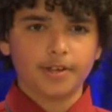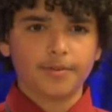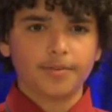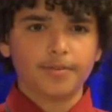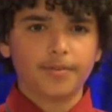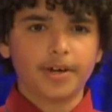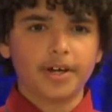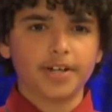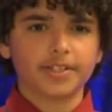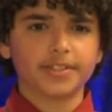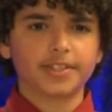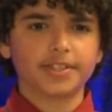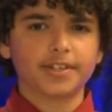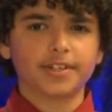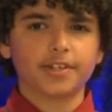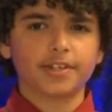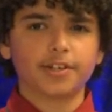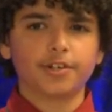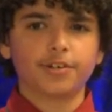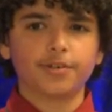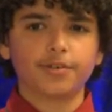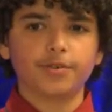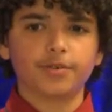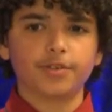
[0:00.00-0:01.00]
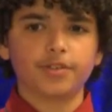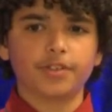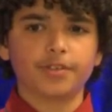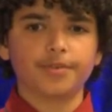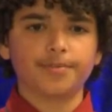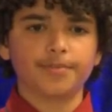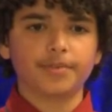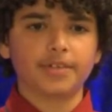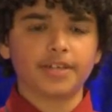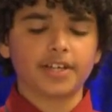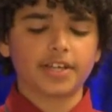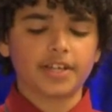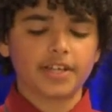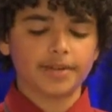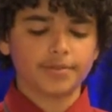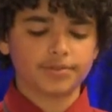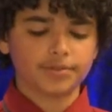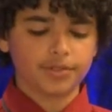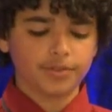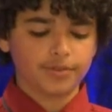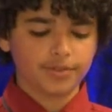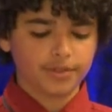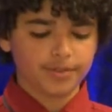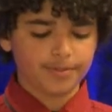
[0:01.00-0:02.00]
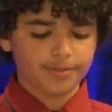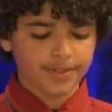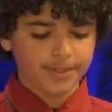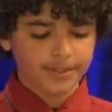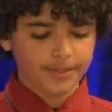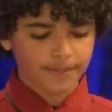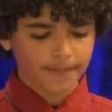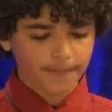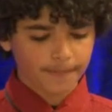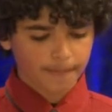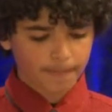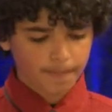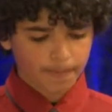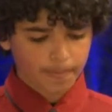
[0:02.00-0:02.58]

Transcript: But I didn't agree with him and I kept it with me.